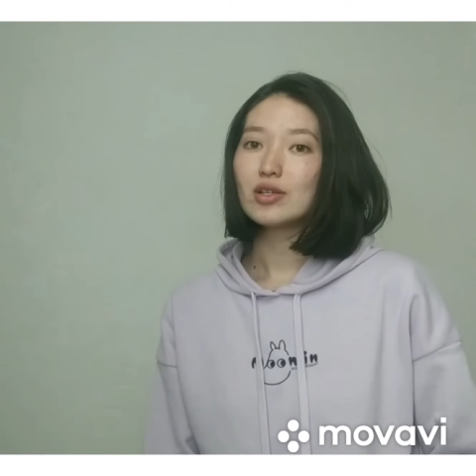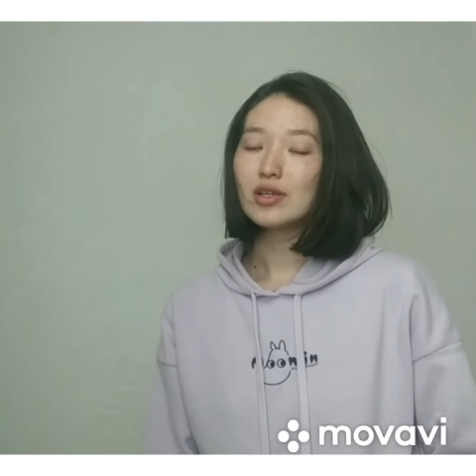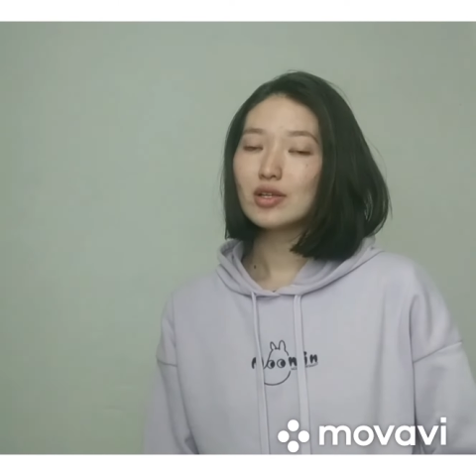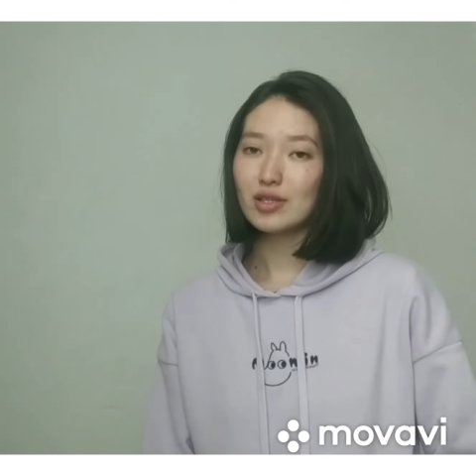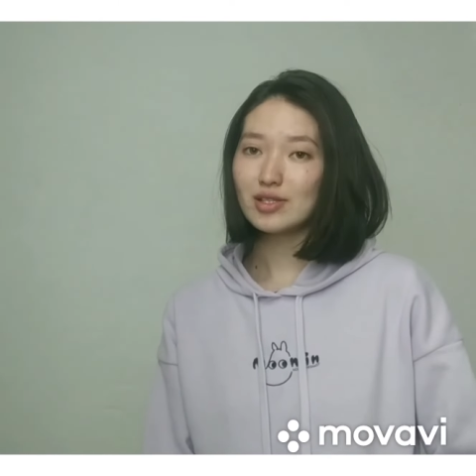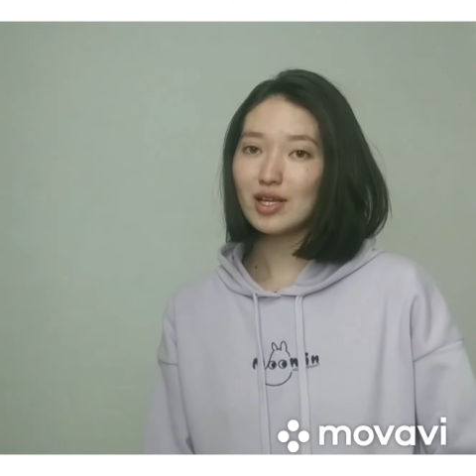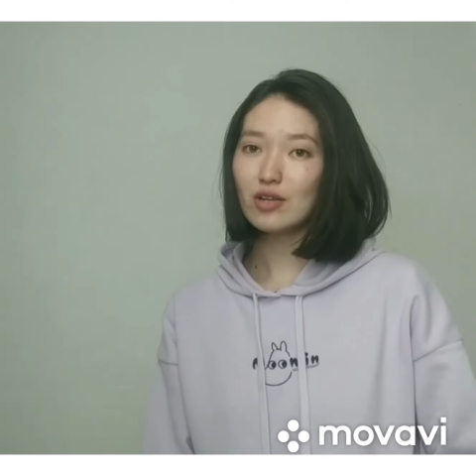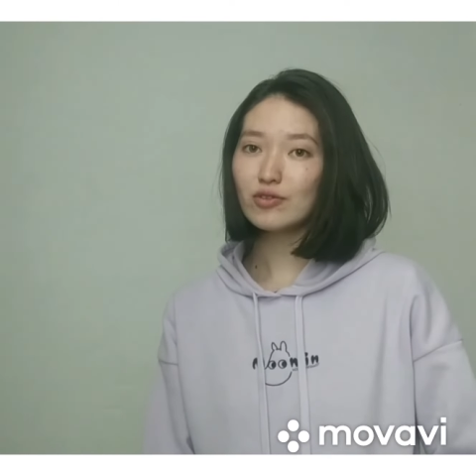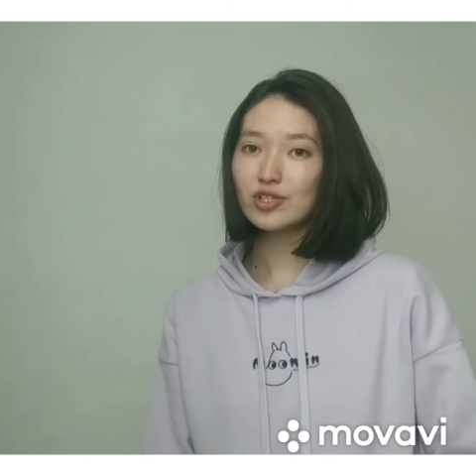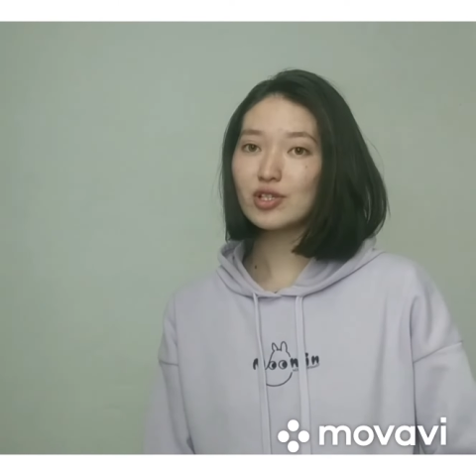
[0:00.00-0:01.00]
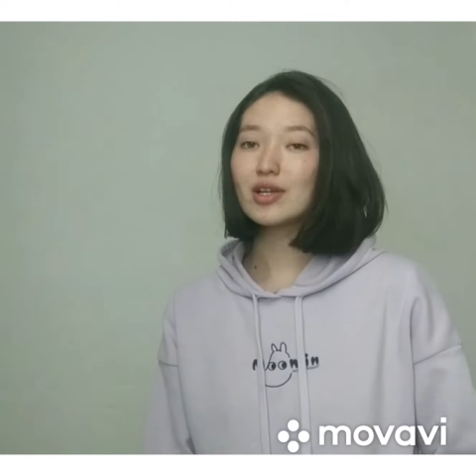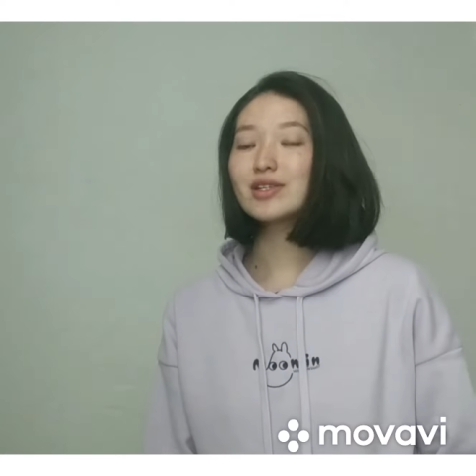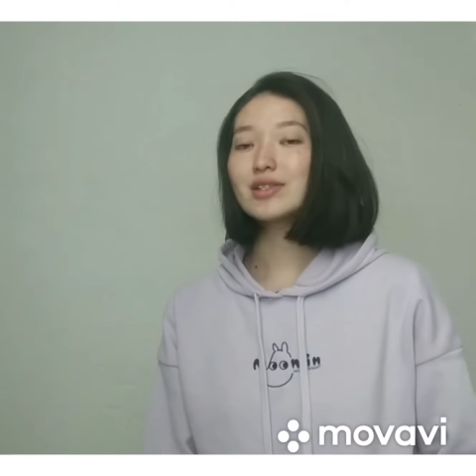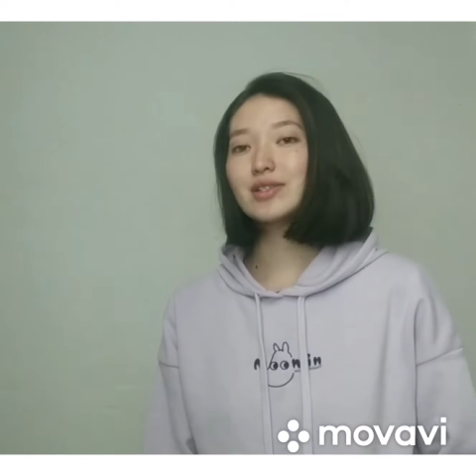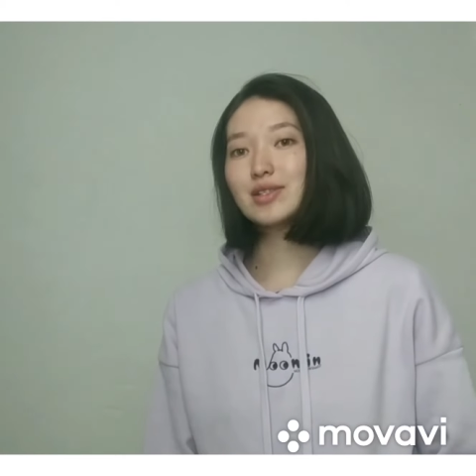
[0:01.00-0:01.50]
The solution
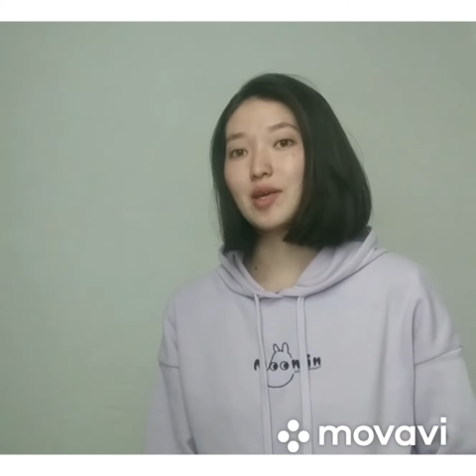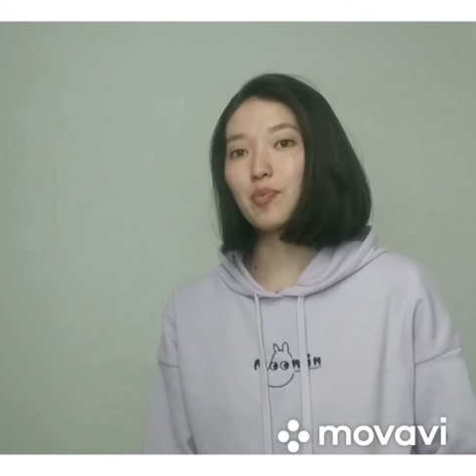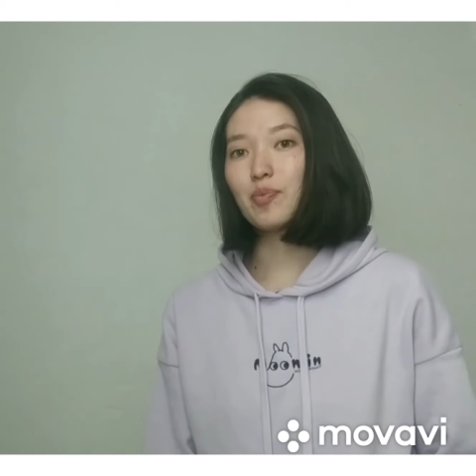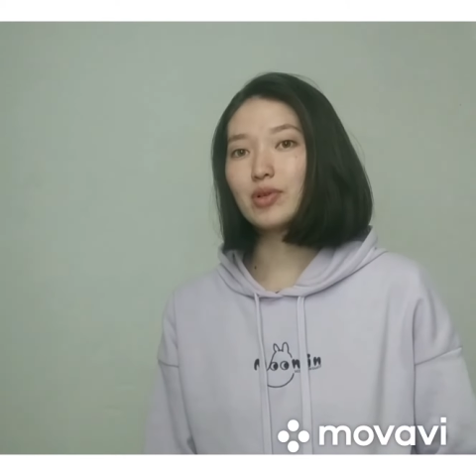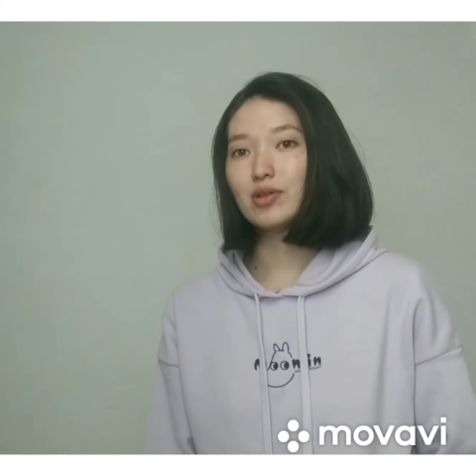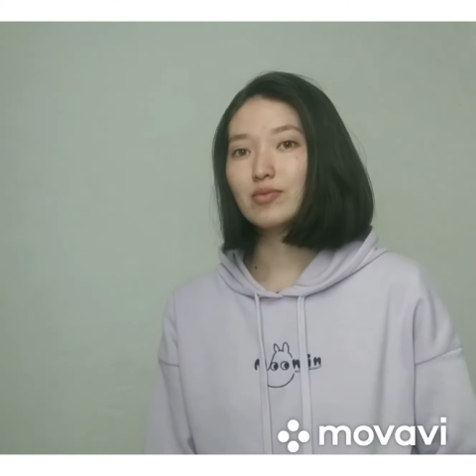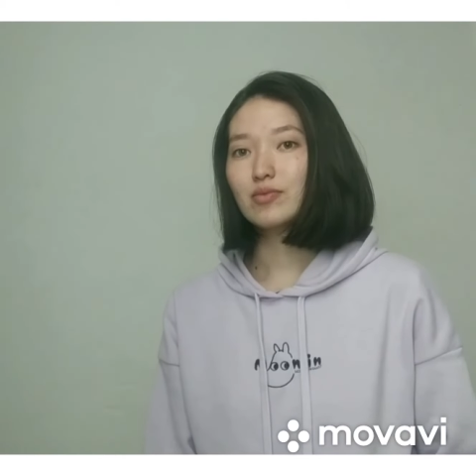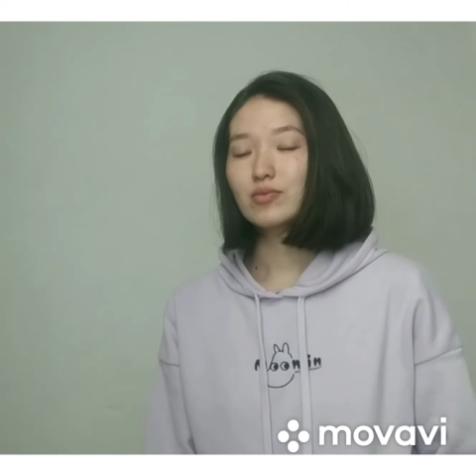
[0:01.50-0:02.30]
is simple.